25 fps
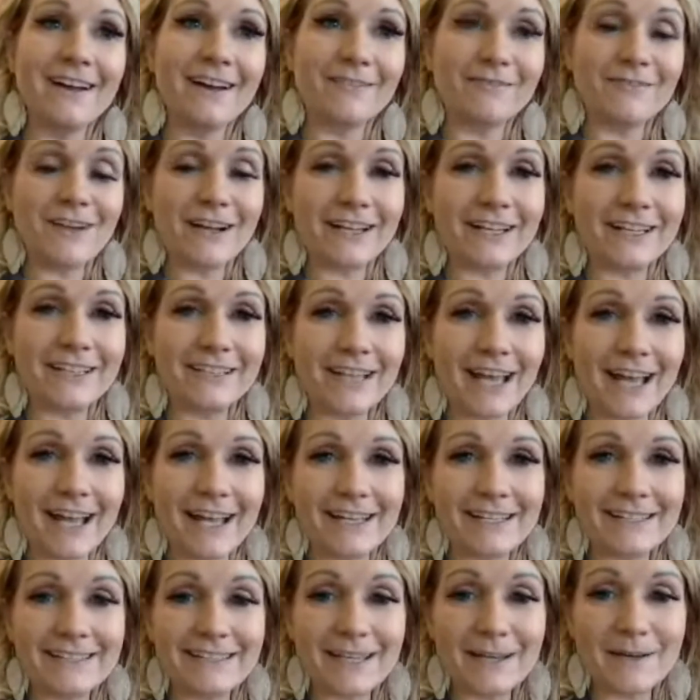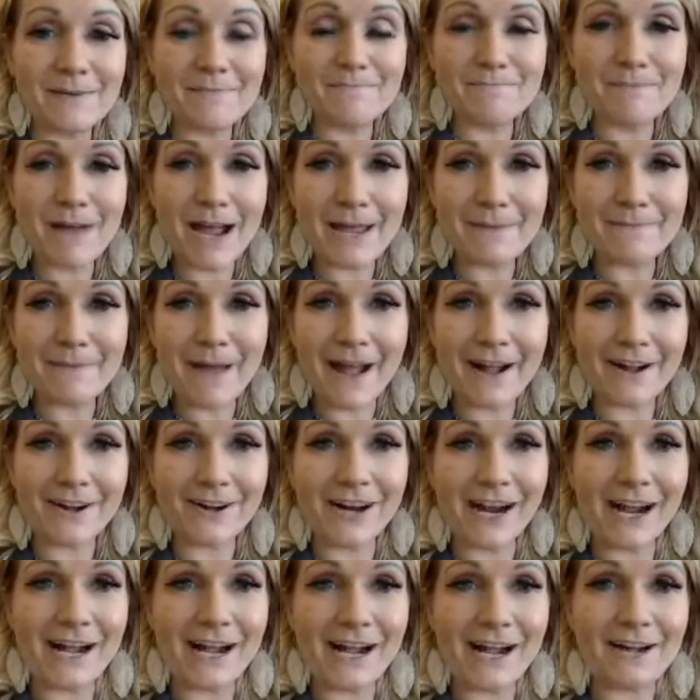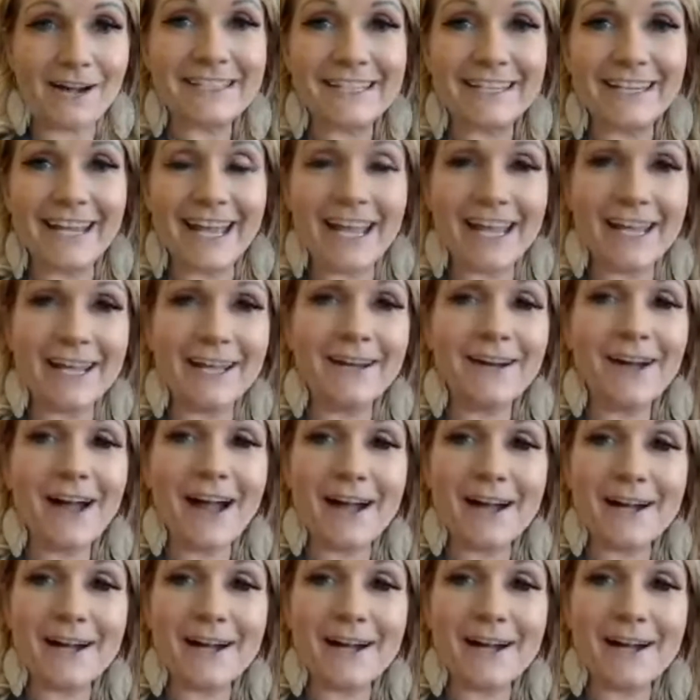recognize my background today.